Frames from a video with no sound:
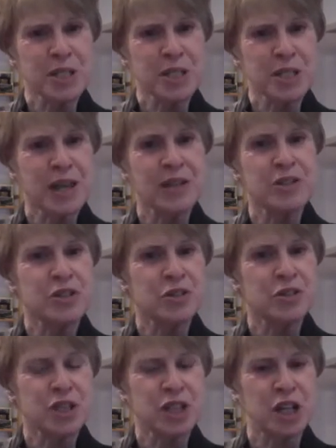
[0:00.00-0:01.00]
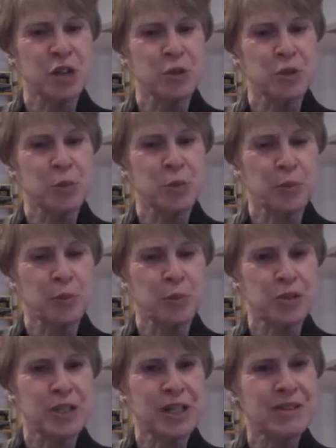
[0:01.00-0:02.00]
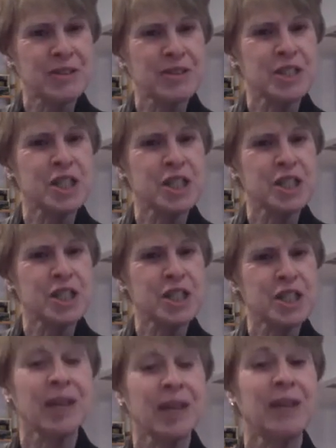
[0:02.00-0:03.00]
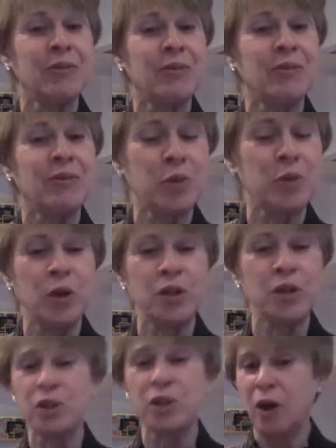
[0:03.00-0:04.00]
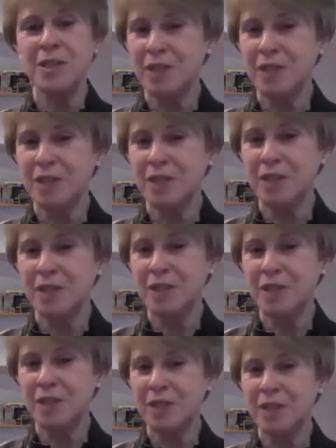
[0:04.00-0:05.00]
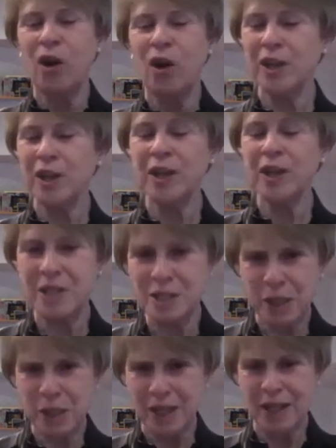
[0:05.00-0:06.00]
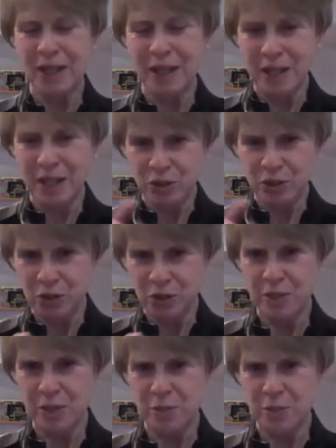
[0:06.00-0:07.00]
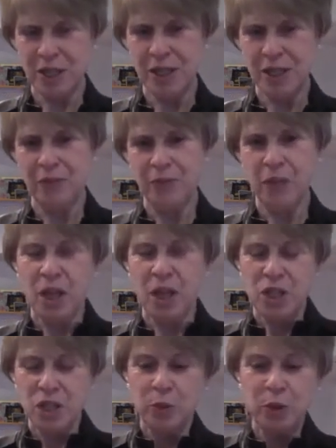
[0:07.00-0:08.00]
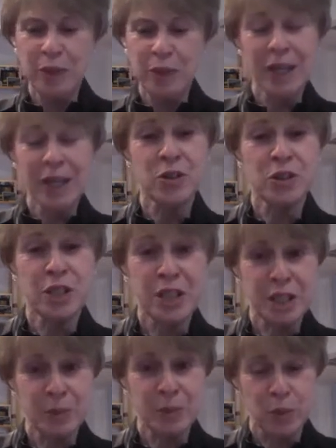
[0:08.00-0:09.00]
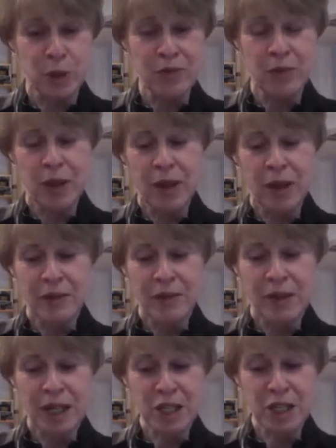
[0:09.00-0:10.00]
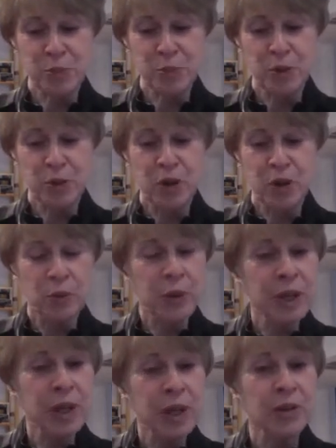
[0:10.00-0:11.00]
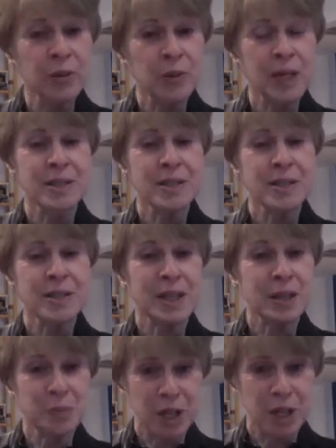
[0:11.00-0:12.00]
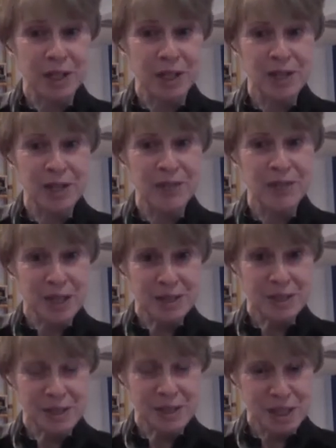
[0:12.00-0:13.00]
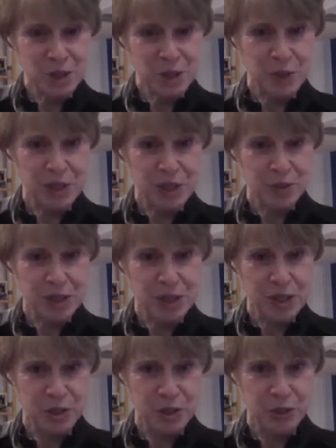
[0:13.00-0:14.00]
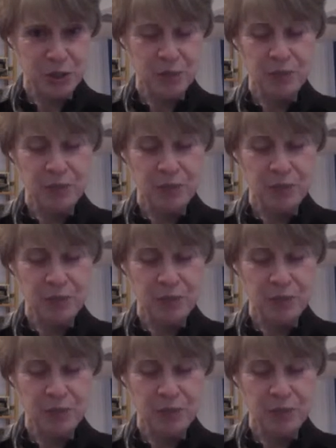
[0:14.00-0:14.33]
says to the shadow person, here's the objective of what I'm going to do on this sales call or in this meeting. So there is an objective. So when we get to the debrief, the expert reiterates the objective. This is what I tried to do.